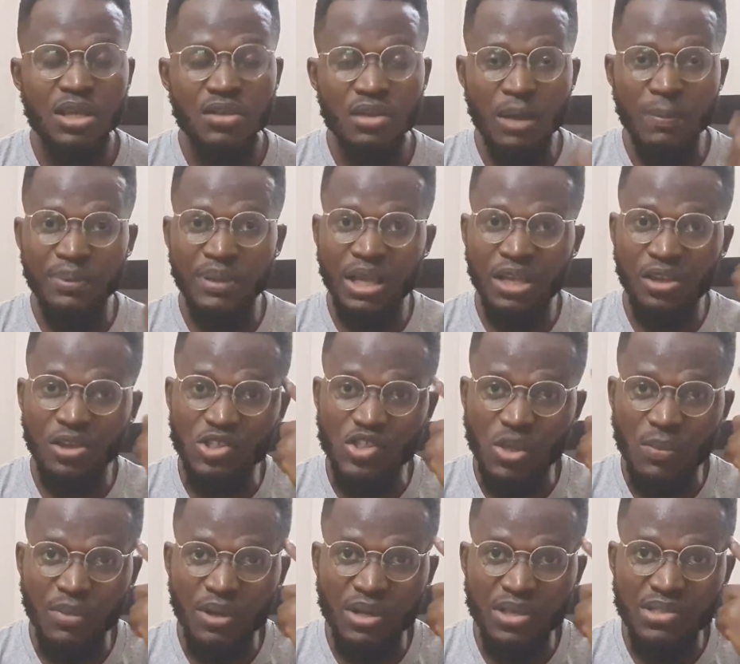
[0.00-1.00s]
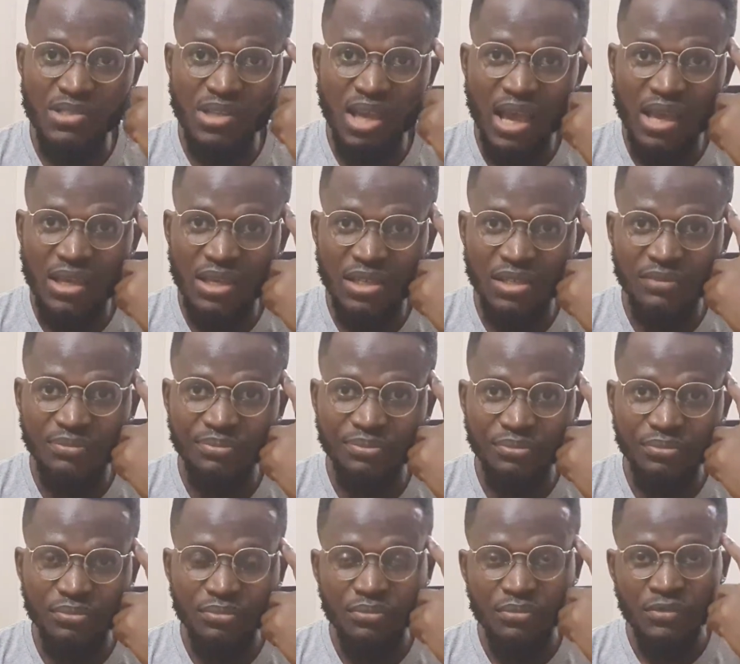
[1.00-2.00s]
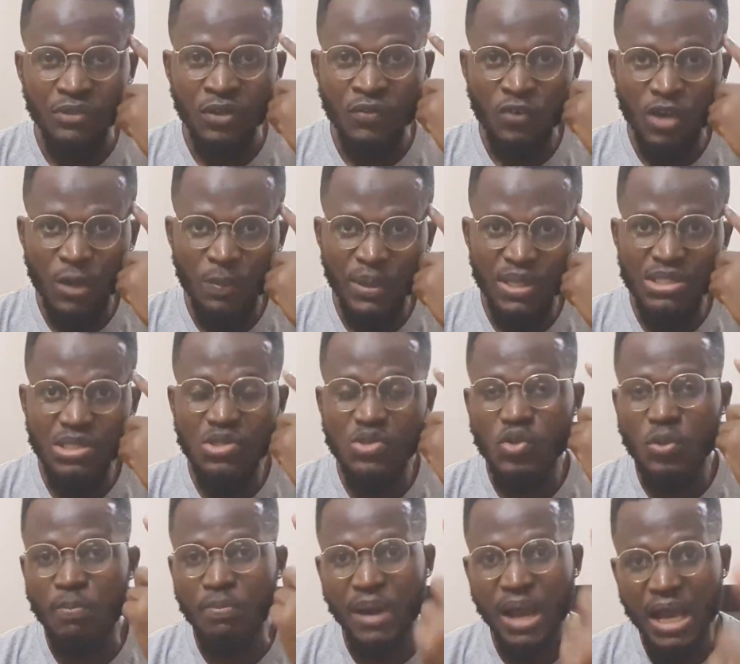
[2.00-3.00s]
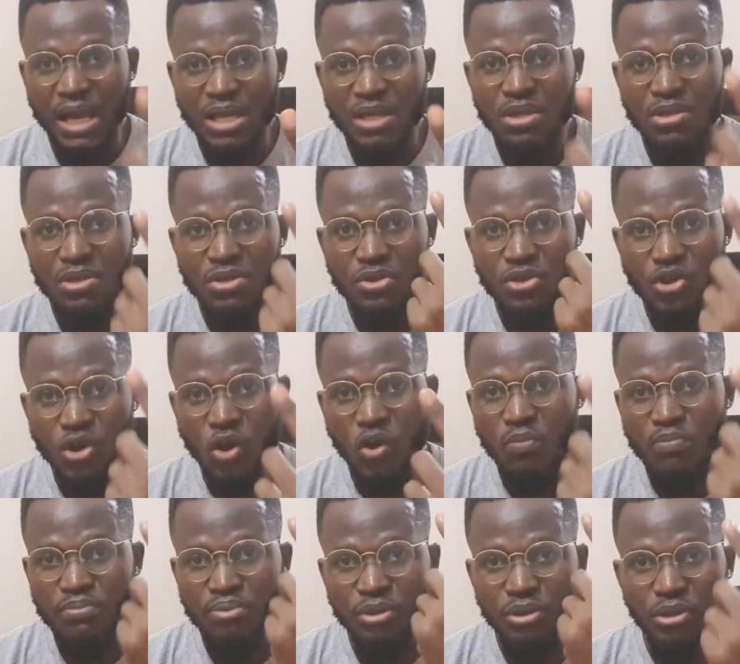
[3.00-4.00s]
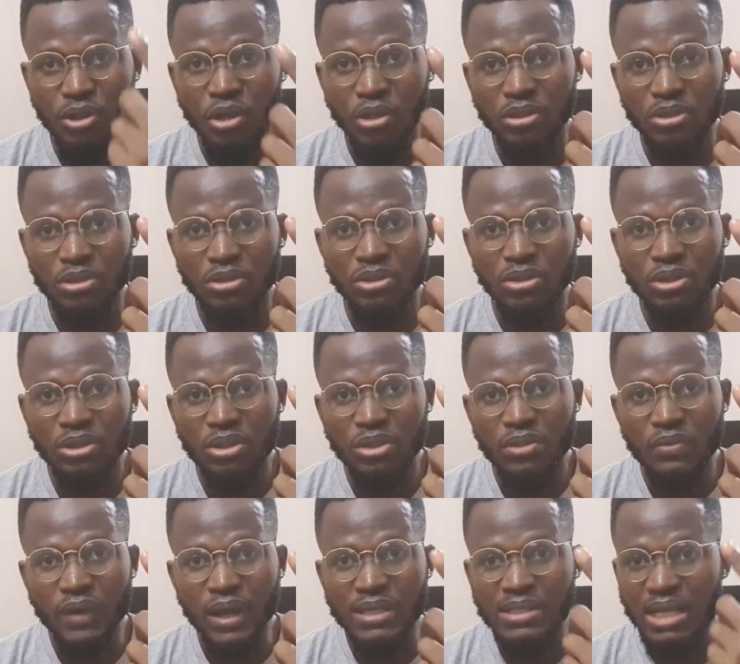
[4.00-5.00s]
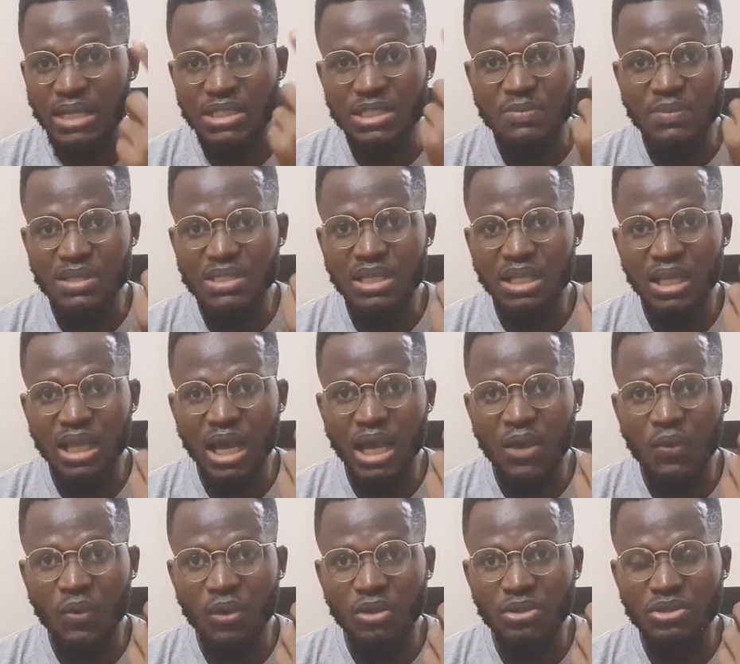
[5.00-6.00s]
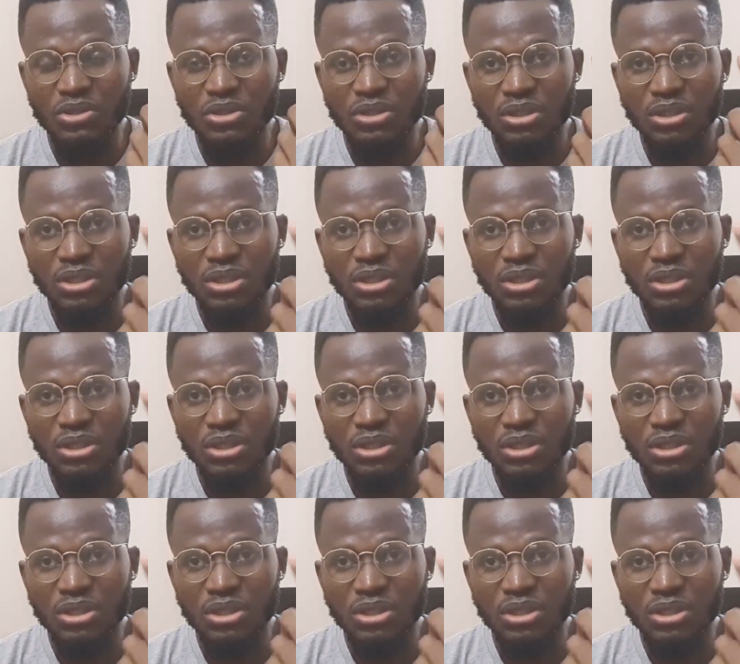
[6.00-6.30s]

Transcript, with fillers: You're playing on somebody's psyche for the person to buy your product, right? That is basically how it works.